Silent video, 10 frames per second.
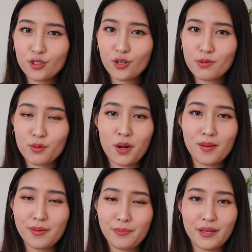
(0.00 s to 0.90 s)
dorms will
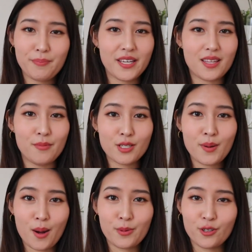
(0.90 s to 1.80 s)
probably be the most
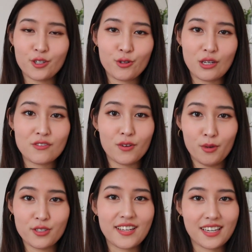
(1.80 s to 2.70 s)
popular choice for
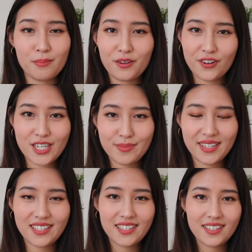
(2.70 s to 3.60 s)
most incoming freshmen.